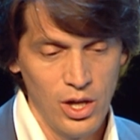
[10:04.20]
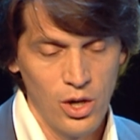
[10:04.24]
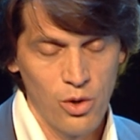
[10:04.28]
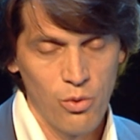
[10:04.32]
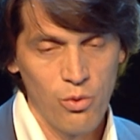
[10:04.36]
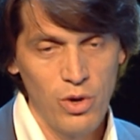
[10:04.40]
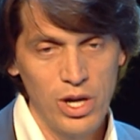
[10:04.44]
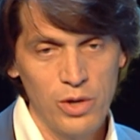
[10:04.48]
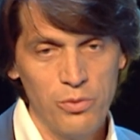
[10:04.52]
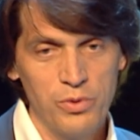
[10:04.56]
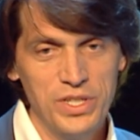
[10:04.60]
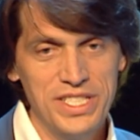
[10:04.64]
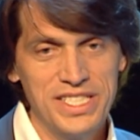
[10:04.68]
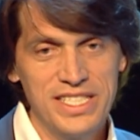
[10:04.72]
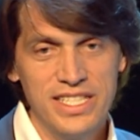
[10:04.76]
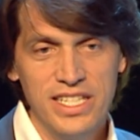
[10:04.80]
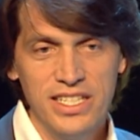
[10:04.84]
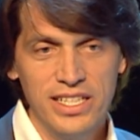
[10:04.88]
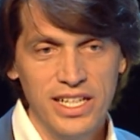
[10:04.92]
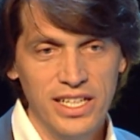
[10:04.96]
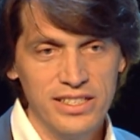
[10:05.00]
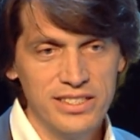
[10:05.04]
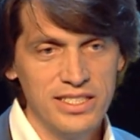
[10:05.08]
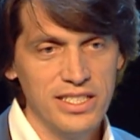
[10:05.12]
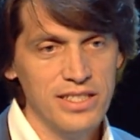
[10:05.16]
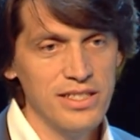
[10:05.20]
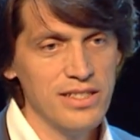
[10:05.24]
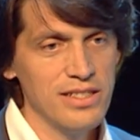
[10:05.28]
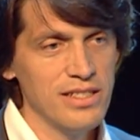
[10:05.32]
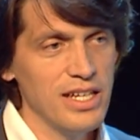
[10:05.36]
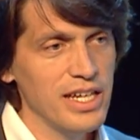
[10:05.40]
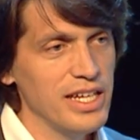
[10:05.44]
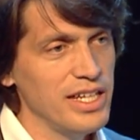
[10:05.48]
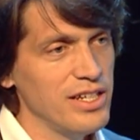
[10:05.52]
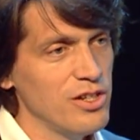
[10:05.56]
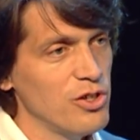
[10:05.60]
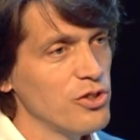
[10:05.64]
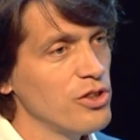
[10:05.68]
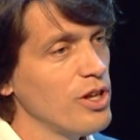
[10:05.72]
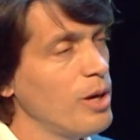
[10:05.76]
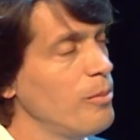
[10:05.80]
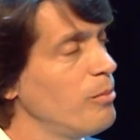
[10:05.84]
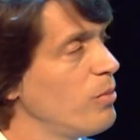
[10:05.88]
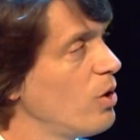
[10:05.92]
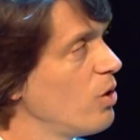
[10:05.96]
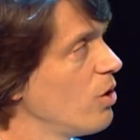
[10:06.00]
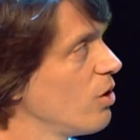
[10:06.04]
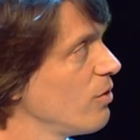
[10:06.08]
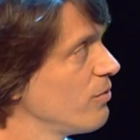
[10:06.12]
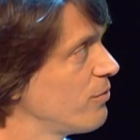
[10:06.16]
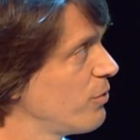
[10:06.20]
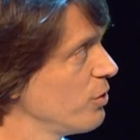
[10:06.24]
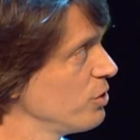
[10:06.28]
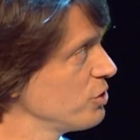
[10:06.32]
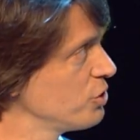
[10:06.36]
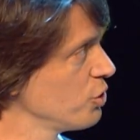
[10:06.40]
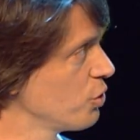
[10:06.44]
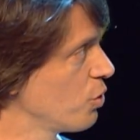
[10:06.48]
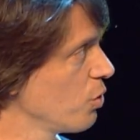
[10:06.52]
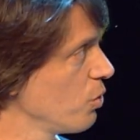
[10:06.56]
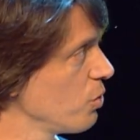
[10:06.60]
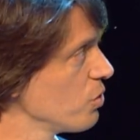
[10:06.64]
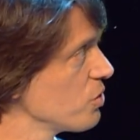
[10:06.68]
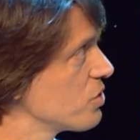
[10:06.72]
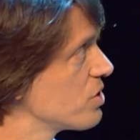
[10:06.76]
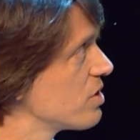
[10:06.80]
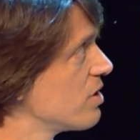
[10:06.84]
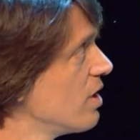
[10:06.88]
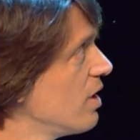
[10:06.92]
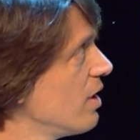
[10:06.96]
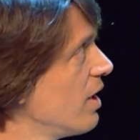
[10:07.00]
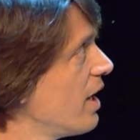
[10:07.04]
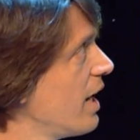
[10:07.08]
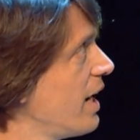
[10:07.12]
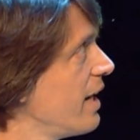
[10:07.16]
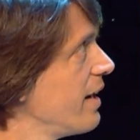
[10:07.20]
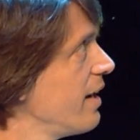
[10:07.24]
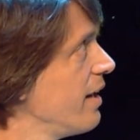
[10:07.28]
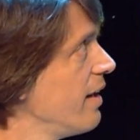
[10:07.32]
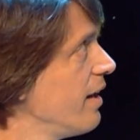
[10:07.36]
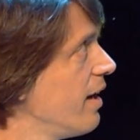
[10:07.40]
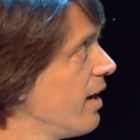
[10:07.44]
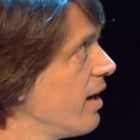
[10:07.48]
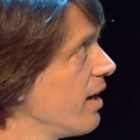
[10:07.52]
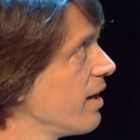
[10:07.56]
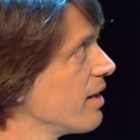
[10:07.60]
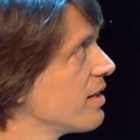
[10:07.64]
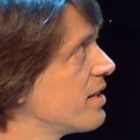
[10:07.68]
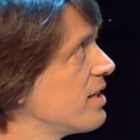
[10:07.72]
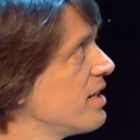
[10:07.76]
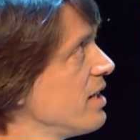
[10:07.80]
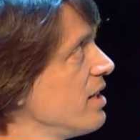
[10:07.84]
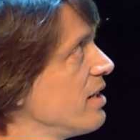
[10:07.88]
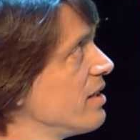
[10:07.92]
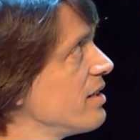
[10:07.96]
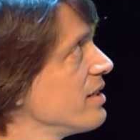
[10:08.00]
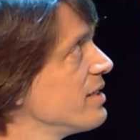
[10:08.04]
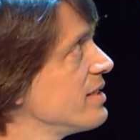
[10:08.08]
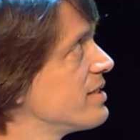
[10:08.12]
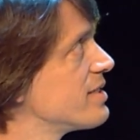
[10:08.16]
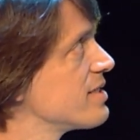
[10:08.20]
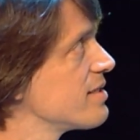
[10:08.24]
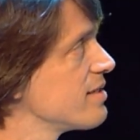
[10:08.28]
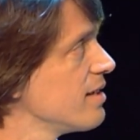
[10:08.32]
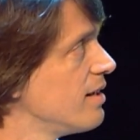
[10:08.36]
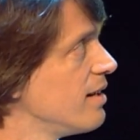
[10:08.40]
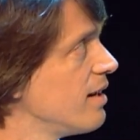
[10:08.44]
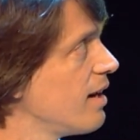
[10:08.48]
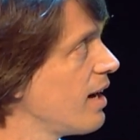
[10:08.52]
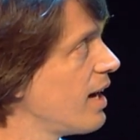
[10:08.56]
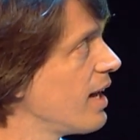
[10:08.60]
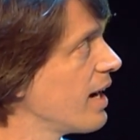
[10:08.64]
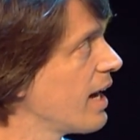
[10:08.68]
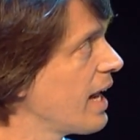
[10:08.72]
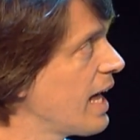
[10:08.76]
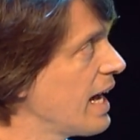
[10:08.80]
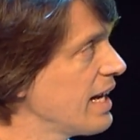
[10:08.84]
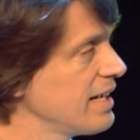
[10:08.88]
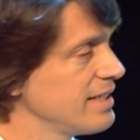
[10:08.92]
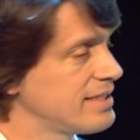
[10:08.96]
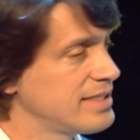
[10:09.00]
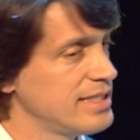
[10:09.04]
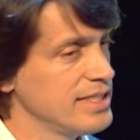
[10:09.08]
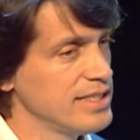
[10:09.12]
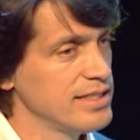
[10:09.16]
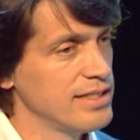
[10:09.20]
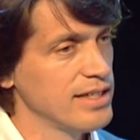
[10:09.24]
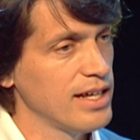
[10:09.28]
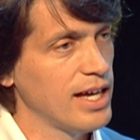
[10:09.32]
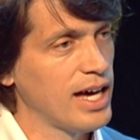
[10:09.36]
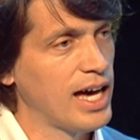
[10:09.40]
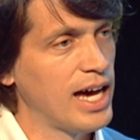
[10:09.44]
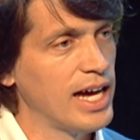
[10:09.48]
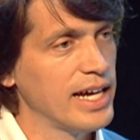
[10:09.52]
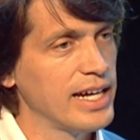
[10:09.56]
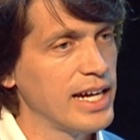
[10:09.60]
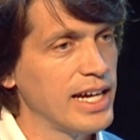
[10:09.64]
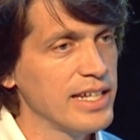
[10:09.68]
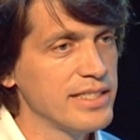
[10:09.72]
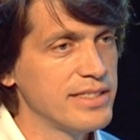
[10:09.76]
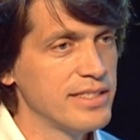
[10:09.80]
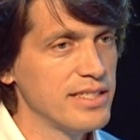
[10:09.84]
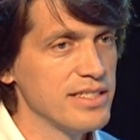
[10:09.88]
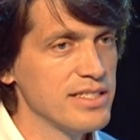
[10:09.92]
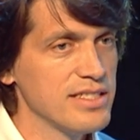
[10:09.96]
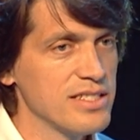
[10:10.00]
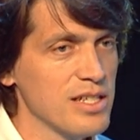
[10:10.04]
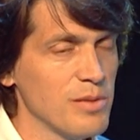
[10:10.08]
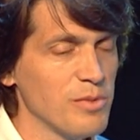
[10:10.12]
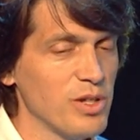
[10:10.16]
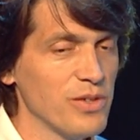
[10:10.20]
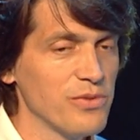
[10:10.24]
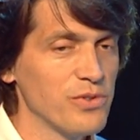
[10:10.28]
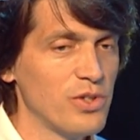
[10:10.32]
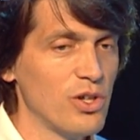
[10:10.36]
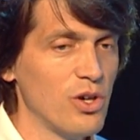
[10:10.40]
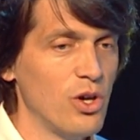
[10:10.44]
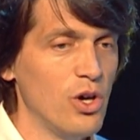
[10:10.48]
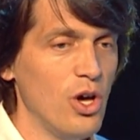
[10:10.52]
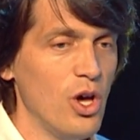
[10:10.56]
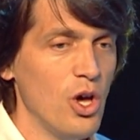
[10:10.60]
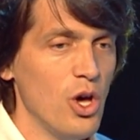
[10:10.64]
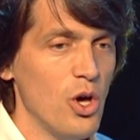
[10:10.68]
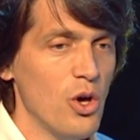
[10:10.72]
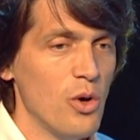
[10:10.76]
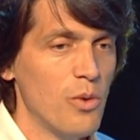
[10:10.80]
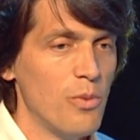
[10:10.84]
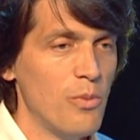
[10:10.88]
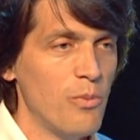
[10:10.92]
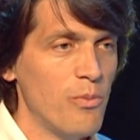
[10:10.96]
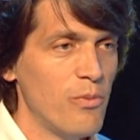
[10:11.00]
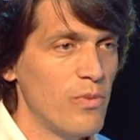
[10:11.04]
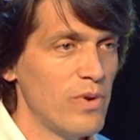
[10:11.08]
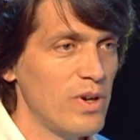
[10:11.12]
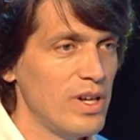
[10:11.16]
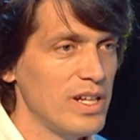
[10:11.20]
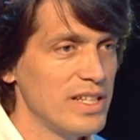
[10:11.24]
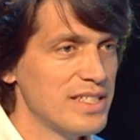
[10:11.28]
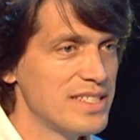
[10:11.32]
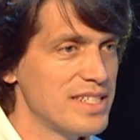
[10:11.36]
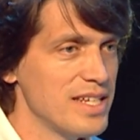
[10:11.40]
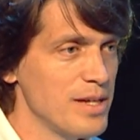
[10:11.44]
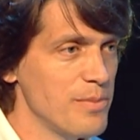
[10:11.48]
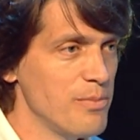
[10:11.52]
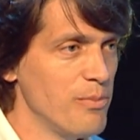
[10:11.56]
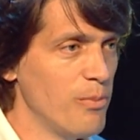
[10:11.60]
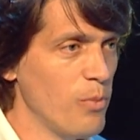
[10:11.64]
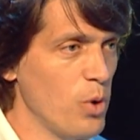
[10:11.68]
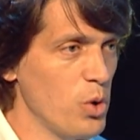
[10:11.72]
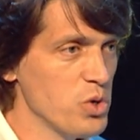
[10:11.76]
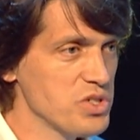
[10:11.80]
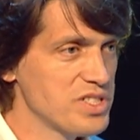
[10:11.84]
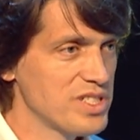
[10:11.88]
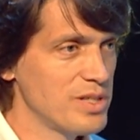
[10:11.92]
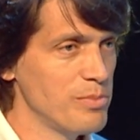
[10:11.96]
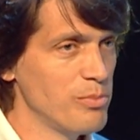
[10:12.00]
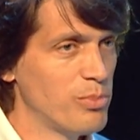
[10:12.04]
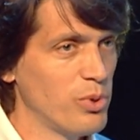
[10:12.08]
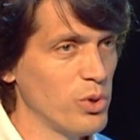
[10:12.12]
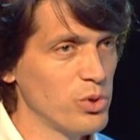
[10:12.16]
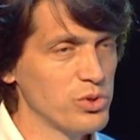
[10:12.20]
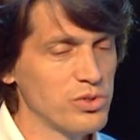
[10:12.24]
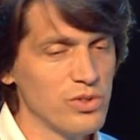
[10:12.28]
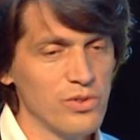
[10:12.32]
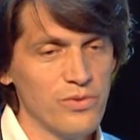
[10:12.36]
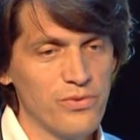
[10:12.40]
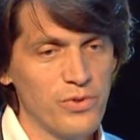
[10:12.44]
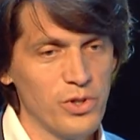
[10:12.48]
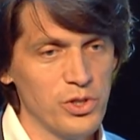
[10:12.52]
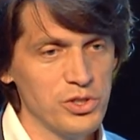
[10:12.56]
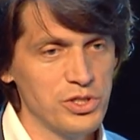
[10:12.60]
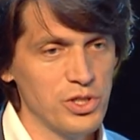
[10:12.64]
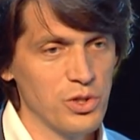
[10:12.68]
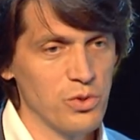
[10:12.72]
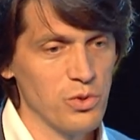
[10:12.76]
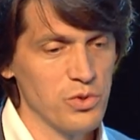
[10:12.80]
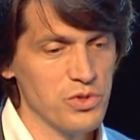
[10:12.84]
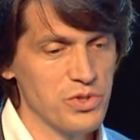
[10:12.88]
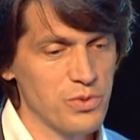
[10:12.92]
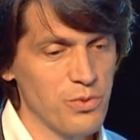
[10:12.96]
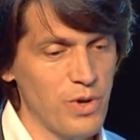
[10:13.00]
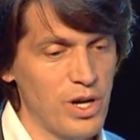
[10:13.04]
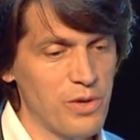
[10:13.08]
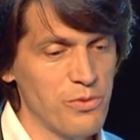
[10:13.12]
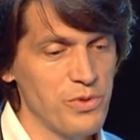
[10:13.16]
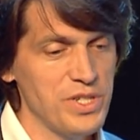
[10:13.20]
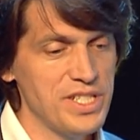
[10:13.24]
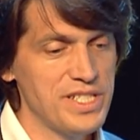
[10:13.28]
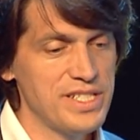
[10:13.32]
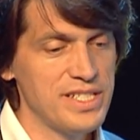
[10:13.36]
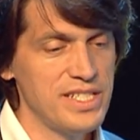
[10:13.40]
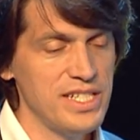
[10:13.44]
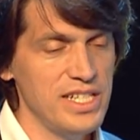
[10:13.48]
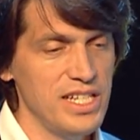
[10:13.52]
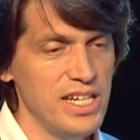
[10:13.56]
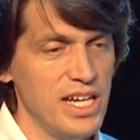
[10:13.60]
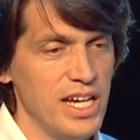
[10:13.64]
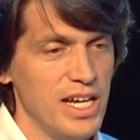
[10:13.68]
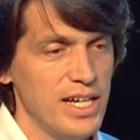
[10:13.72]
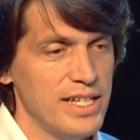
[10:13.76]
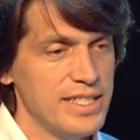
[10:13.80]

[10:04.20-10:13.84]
Well, we see that in a number of verticals. And here it's highlighted some of the, let's say, most important verticals where we see